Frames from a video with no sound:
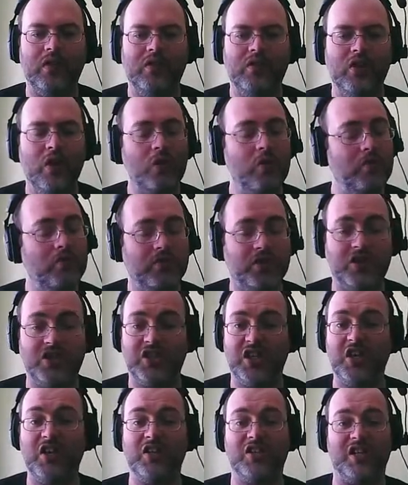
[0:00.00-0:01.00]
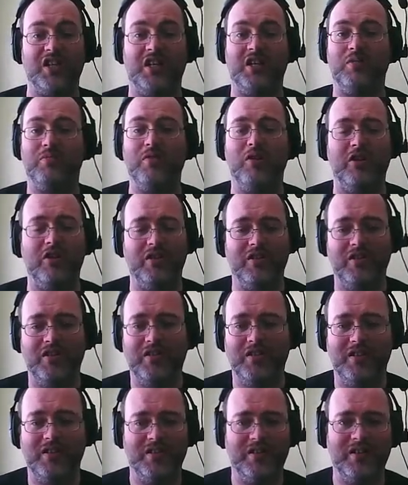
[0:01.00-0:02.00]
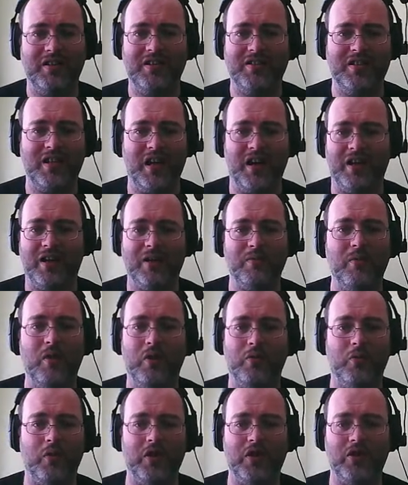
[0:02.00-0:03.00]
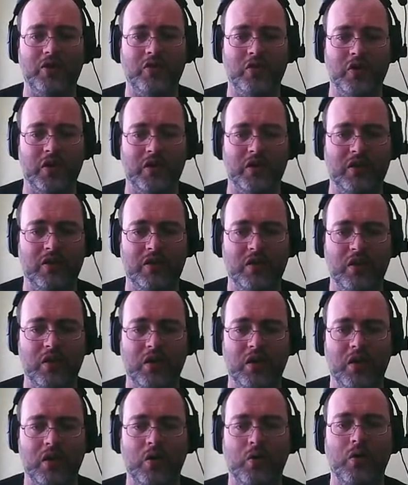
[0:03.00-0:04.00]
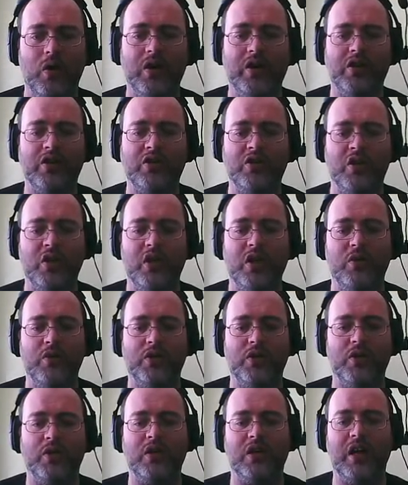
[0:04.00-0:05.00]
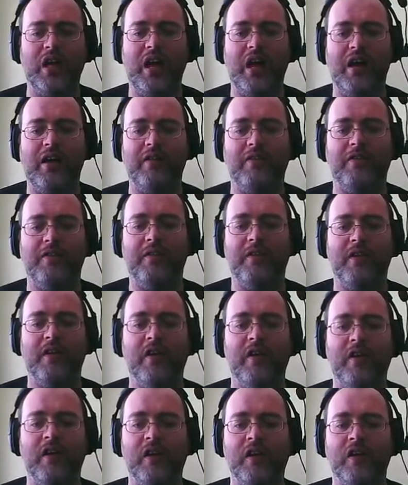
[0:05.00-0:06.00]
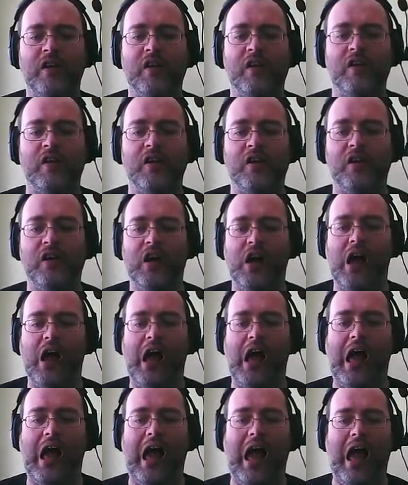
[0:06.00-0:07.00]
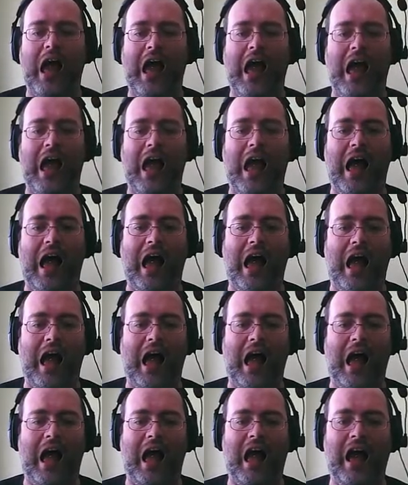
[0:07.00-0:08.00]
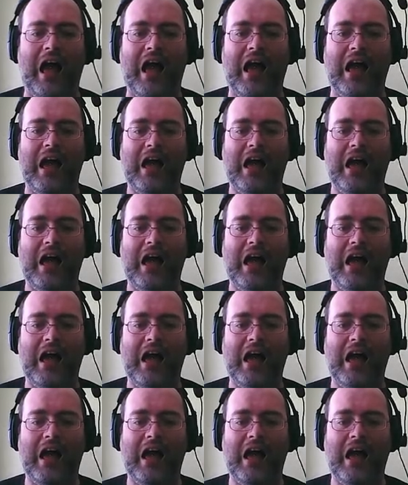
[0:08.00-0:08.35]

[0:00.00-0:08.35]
No, seriously, come on. Dad, come on, what are you doing? What are you doing with your life? Ah!